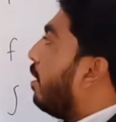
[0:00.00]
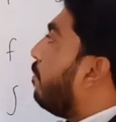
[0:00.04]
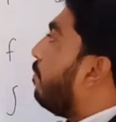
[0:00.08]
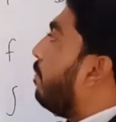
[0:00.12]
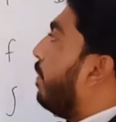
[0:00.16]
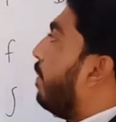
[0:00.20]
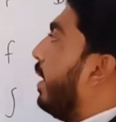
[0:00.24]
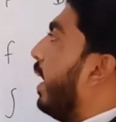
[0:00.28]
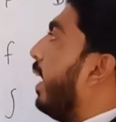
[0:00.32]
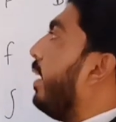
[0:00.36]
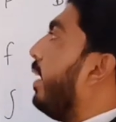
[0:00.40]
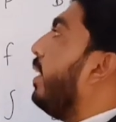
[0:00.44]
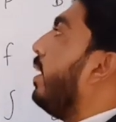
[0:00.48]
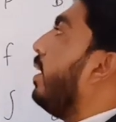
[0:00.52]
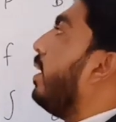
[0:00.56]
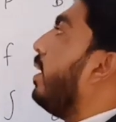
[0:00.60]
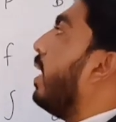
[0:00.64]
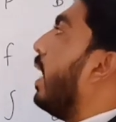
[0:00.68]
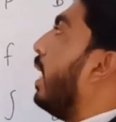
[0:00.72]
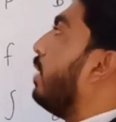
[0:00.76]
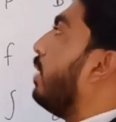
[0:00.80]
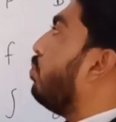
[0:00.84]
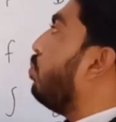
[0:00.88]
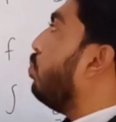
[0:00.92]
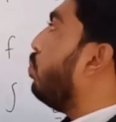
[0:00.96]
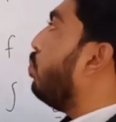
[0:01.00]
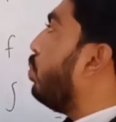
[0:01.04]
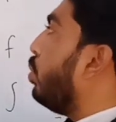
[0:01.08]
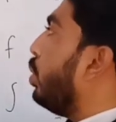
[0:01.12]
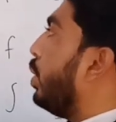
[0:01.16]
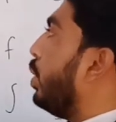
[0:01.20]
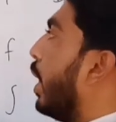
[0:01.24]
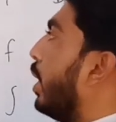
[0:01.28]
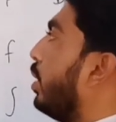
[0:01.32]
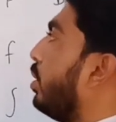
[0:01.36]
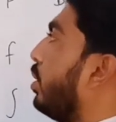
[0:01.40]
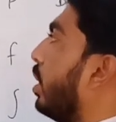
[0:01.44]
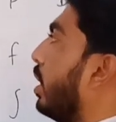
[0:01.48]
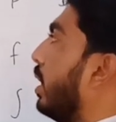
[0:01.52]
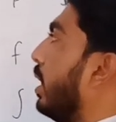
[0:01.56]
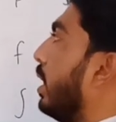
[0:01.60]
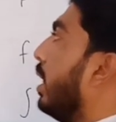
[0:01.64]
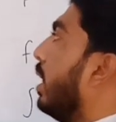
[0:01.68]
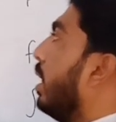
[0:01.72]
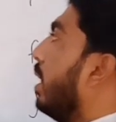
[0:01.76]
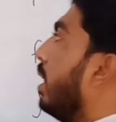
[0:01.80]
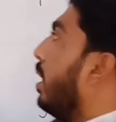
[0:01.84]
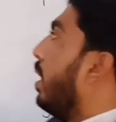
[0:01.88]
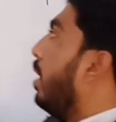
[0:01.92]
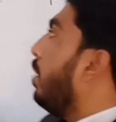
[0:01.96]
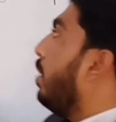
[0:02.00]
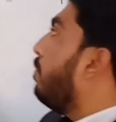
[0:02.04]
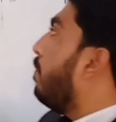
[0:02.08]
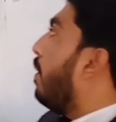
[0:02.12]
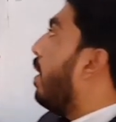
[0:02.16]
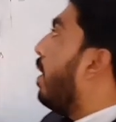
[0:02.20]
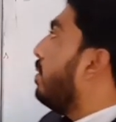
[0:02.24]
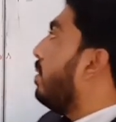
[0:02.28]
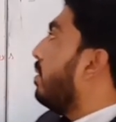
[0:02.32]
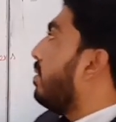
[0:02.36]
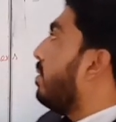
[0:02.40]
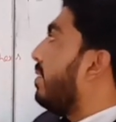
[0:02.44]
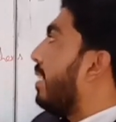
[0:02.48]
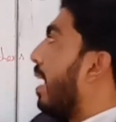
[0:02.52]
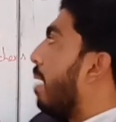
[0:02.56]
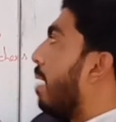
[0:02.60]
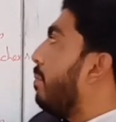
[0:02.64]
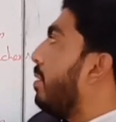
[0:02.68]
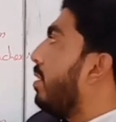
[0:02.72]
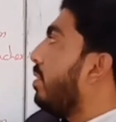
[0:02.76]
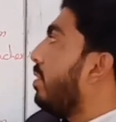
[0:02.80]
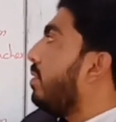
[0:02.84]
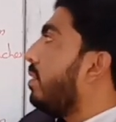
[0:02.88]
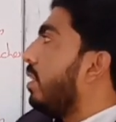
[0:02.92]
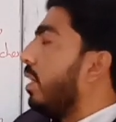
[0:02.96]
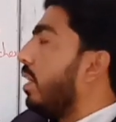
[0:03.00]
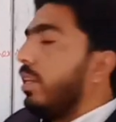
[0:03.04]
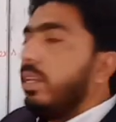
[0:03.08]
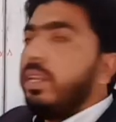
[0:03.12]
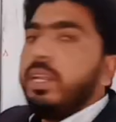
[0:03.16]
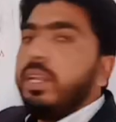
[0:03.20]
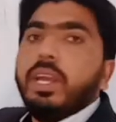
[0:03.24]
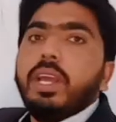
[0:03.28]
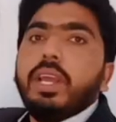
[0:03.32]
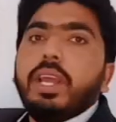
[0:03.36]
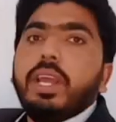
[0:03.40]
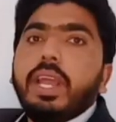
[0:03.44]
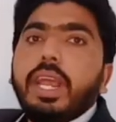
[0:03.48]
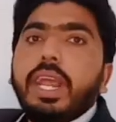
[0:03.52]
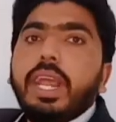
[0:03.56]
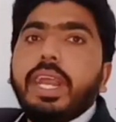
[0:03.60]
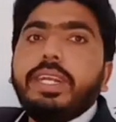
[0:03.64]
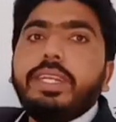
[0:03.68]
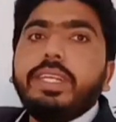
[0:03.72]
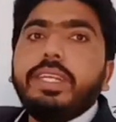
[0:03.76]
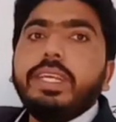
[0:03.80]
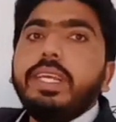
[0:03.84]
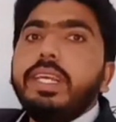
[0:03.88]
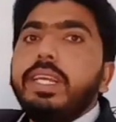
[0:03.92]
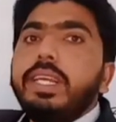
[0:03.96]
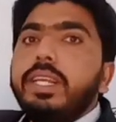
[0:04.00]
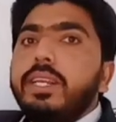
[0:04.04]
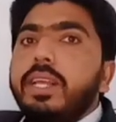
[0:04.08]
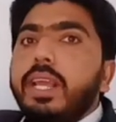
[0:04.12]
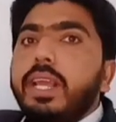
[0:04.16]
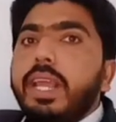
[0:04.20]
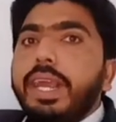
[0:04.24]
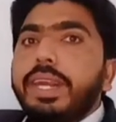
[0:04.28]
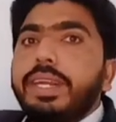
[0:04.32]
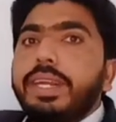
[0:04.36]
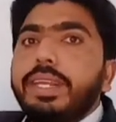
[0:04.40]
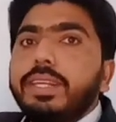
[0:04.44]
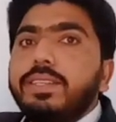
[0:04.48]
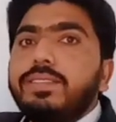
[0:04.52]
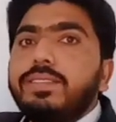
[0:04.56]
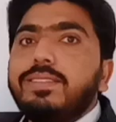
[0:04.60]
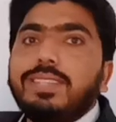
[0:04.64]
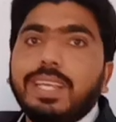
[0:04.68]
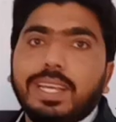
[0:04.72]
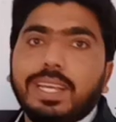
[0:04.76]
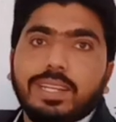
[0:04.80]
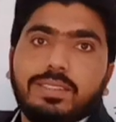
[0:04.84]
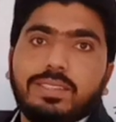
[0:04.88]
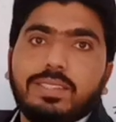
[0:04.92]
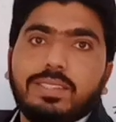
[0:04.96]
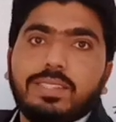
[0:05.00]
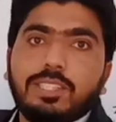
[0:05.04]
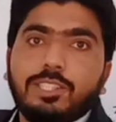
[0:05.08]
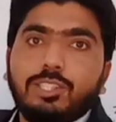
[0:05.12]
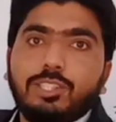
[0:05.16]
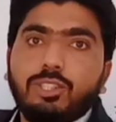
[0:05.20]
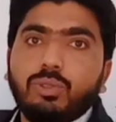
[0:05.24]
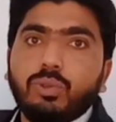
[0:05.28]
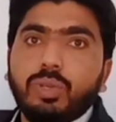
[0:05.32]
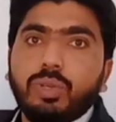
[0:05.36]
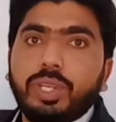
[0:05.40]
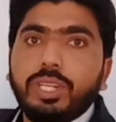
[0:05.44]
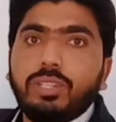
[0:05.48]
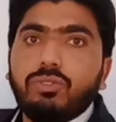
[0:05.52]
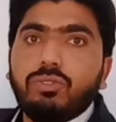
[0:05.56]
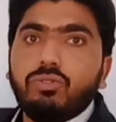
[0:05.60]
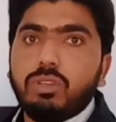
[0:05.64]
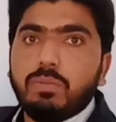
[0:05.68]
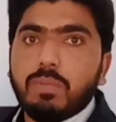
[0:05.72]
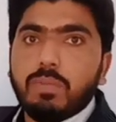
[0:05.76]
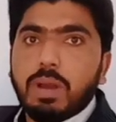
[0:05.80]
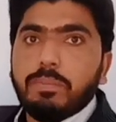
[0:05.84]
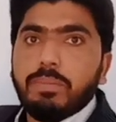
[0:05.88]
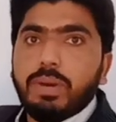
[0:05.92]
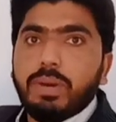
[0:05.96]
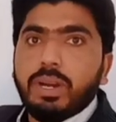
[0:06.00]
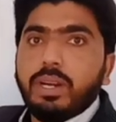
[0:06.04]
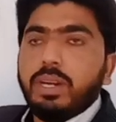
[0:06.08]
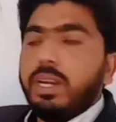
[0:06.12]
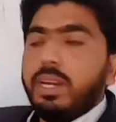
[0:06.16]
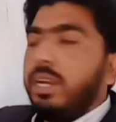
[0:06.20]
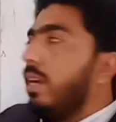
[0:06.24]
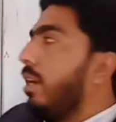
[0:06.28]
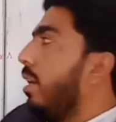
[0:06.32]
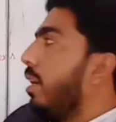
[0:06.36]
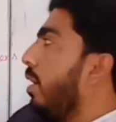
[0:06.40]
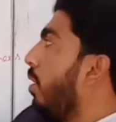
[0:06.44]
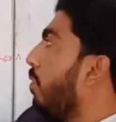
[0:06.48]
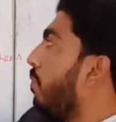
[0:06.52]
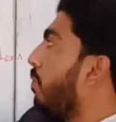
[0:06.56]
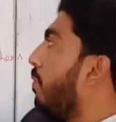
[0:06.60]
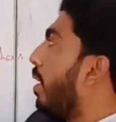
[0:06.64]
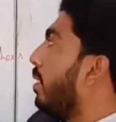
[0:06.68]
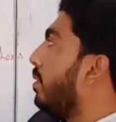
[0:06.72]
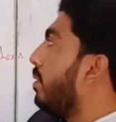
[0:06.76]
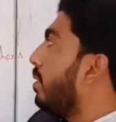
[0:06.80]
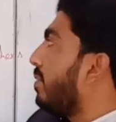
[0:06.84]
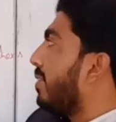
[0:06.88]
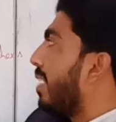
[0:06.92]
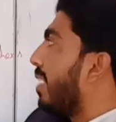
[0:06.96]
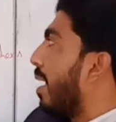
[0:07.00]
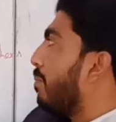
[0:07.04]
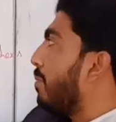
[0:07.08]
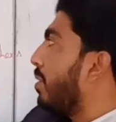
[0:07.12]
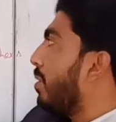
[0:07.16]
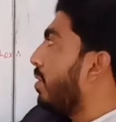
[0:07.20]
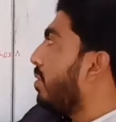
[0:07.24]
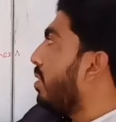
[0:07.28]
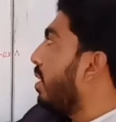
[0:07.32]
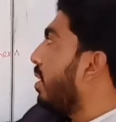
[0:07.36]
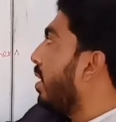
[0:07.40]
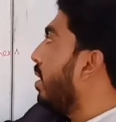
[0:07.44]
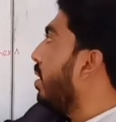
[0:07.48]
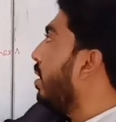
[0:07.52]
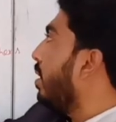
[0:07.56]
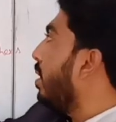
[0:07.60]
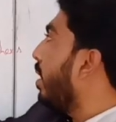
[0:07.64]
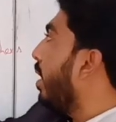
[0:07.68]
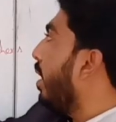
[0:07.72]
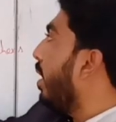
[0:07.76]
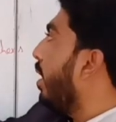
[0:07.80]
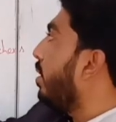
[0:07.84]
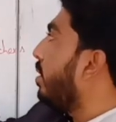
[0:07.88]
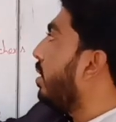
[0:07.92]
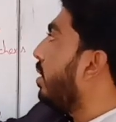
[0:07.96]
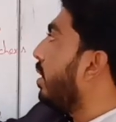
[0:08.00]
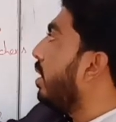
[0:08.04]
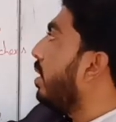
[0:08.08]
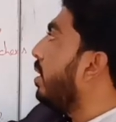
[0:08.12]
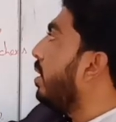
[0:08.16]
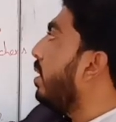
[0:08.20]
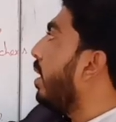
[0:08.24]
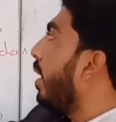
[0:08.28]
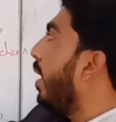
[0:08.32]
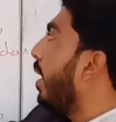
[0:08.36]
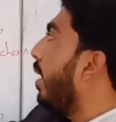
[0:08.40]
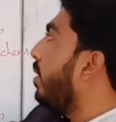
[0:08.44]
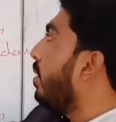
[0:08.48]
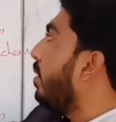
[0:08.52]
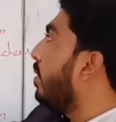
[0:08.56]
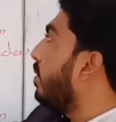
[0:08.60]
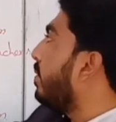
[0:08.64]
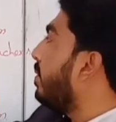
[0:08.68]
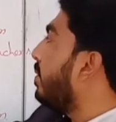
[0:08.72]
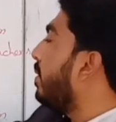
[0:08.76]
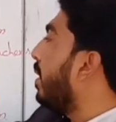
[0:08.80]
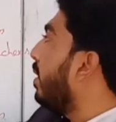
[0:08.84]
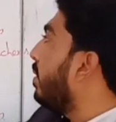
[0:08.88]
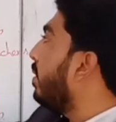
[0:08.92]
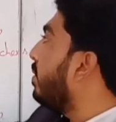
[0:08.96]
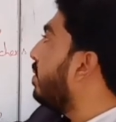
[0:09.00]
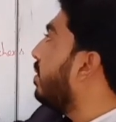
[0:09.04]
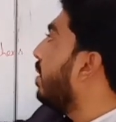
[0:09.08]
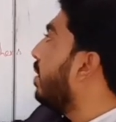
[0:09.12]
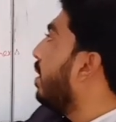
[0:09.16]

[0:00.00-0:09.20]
Phonetic Association. It was established in 1886. You need to remember, it was established in 1886